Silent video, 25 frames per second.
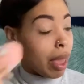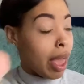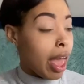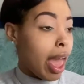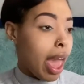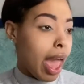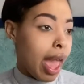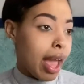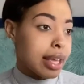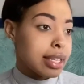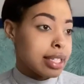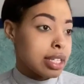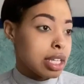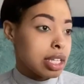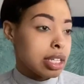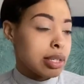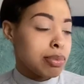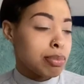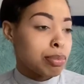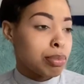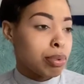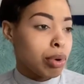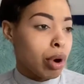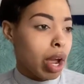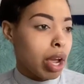excess
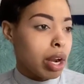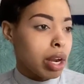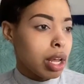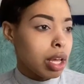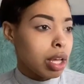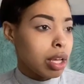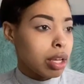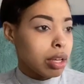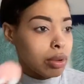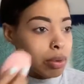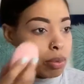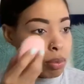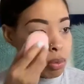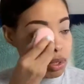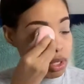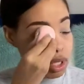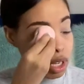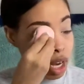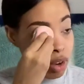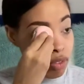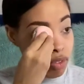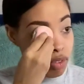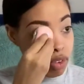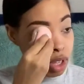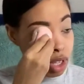product, which I
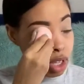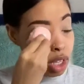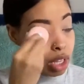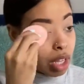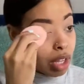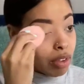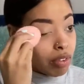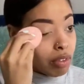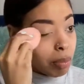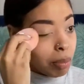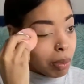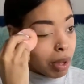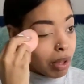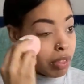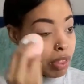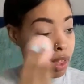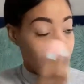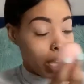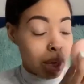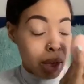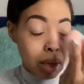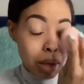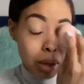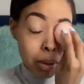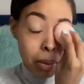really love about
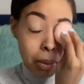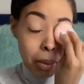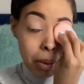that.